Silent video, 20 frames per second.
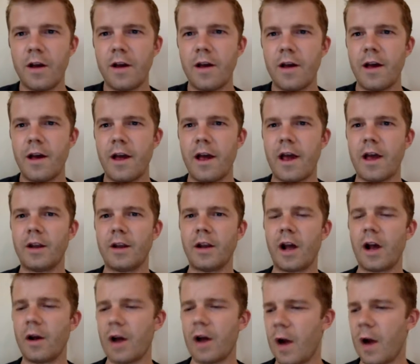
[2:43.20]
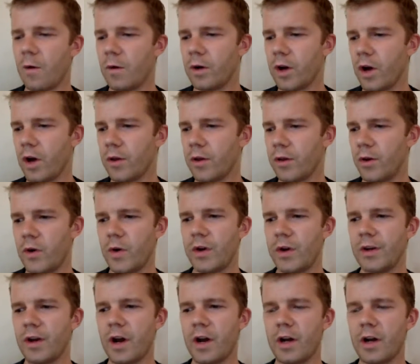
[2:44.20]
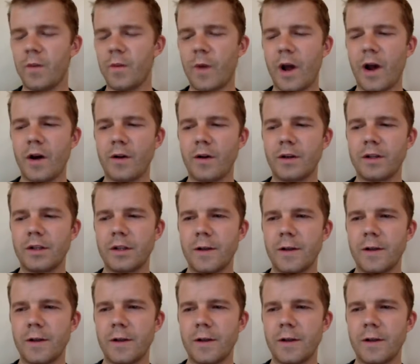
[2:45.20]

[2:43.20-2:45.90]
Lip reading: and I will go through and talk about